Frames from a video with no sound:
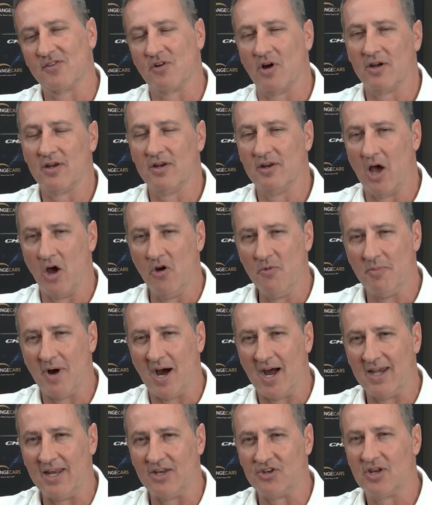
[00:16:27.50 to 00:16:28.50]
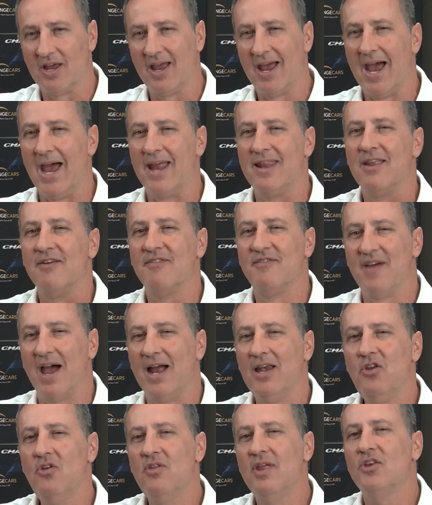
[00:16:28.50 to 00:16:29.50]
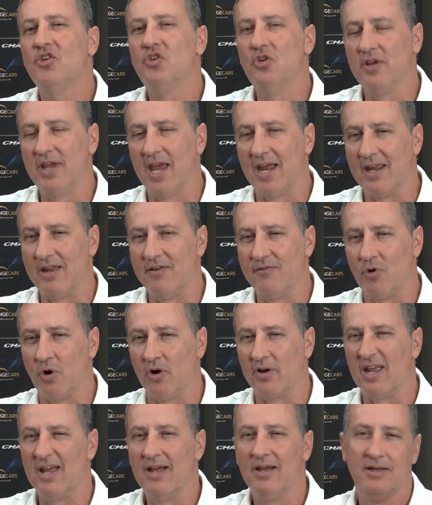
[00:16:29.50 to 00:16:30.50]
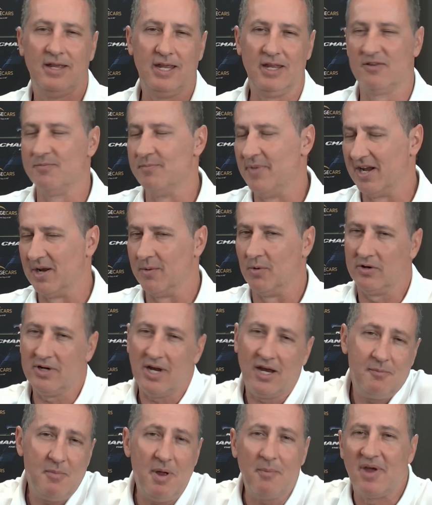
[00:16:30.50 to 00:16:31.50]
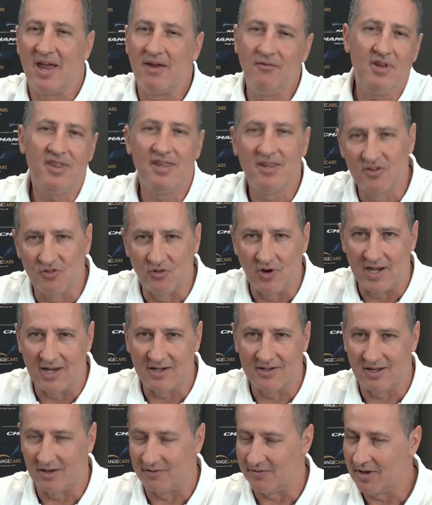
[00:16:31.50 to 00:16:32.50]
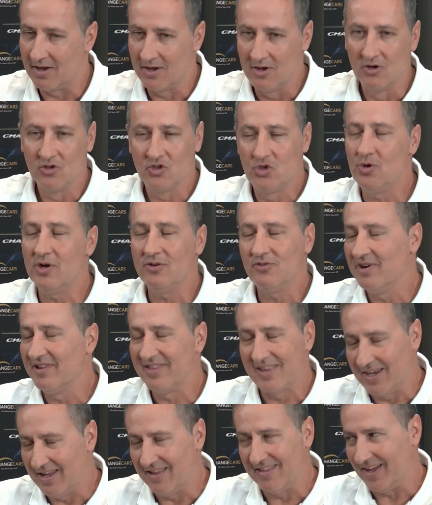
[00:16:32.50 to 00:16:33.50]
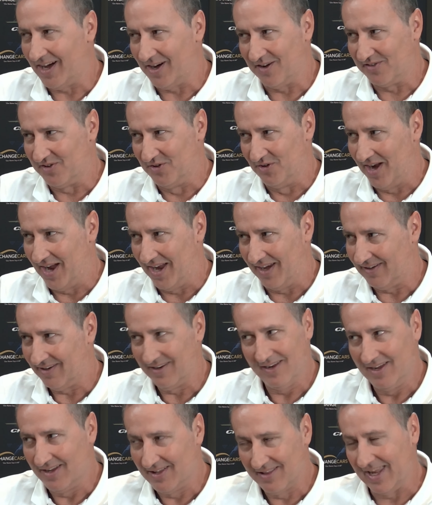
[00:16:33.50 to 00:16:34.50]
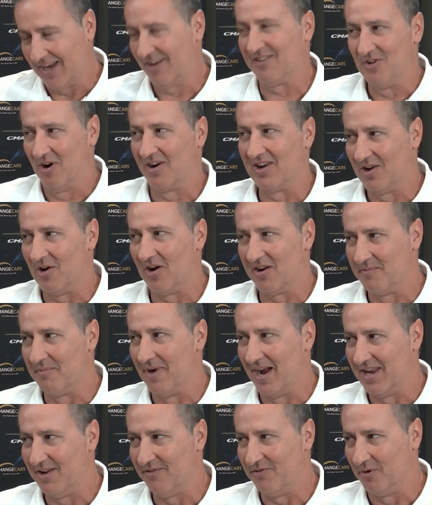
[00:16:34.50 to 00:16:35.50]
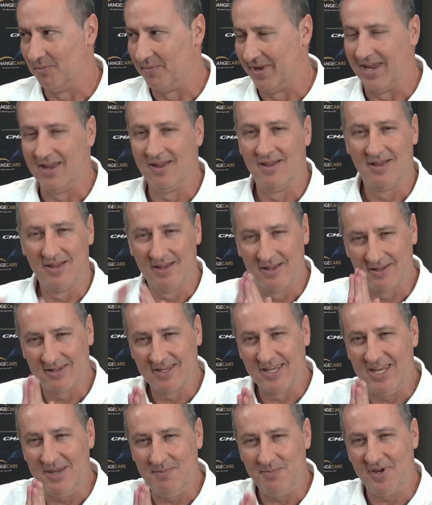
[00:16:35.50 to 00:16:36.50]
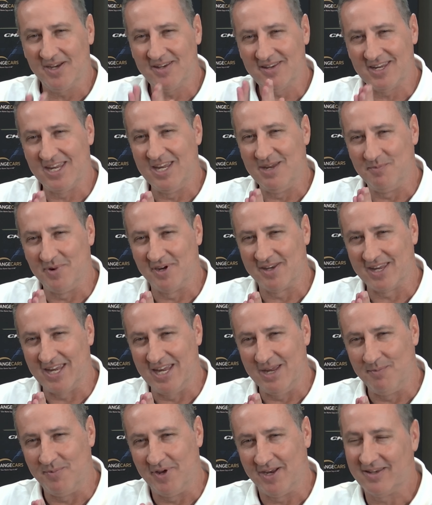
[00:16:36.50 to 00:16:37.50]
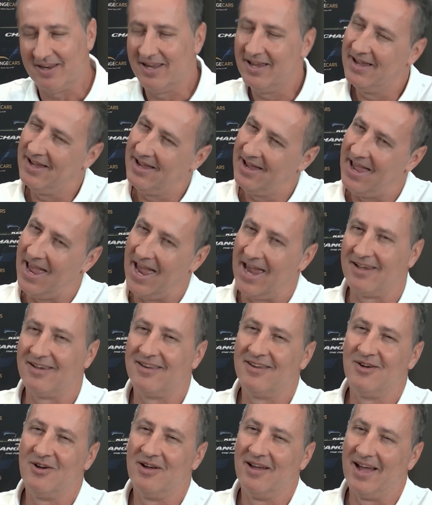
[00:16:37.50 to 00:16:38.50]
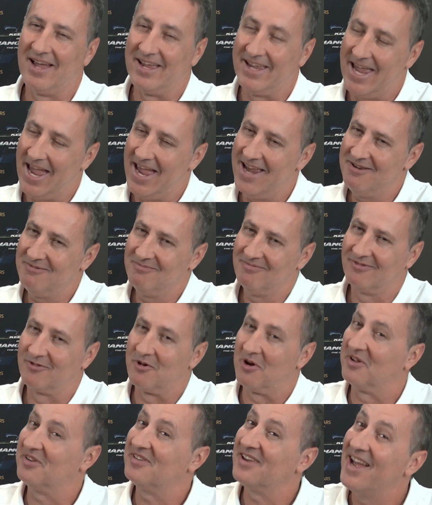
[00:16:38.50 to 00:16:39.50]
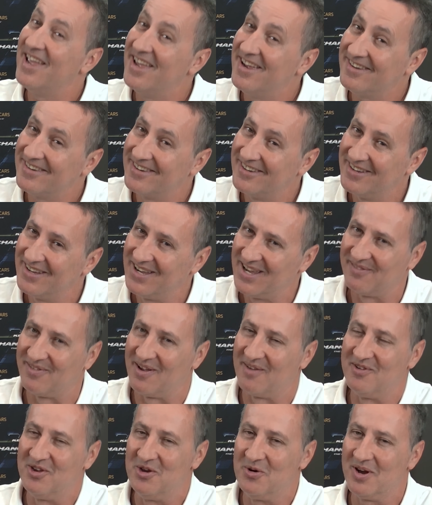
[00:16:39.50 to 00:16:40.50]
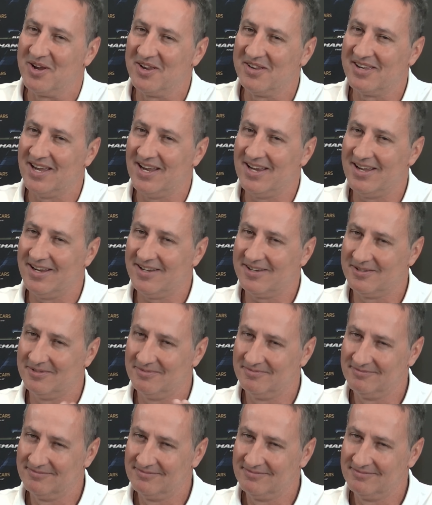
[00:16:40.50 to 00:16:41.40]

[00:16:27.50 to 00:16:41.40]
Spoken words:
got low mileage and the value that you're getting for it is minimal. Now remember, everything's relative. 230,000 rand. That's not a lot of money for me. Keep it, keep it, keep it. And again, got to say it. Wherever you want to sell it,